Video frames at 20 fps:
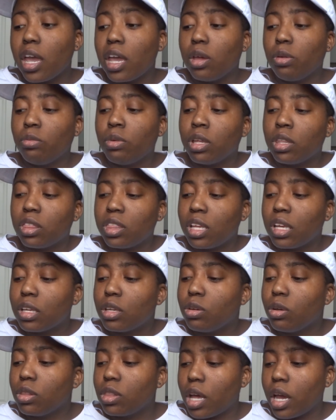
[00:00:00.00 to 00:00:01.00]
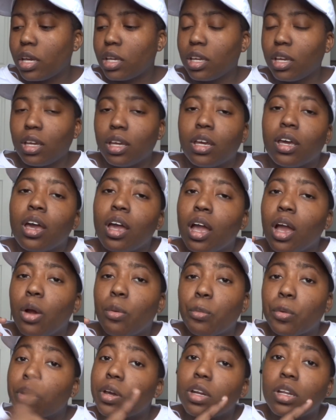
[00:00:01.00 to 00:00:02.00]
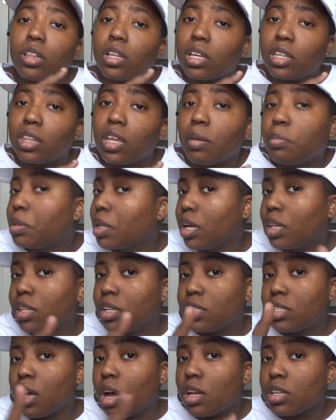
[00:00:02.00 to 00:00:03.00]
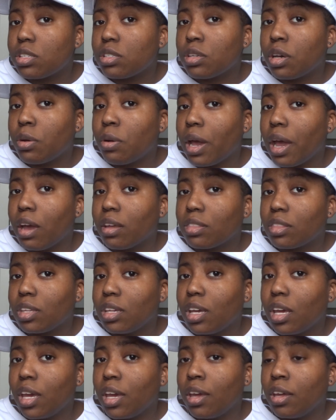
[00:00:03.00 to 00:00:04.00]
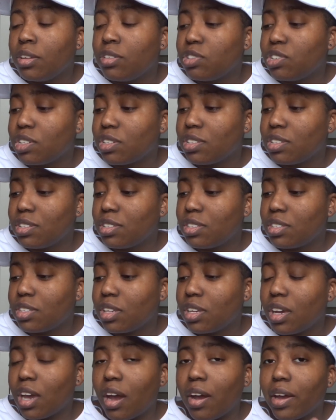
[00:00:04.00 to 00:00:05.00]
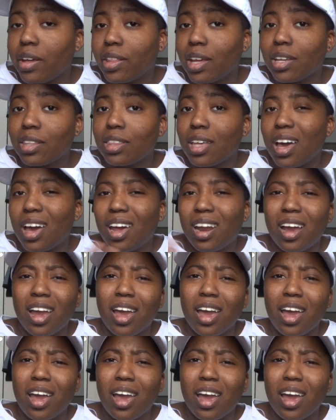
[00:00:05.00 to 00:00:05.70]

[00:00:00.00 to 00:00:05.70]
and we think you'll like it. We're gonna look at that playlist also at the end just to see how I like that.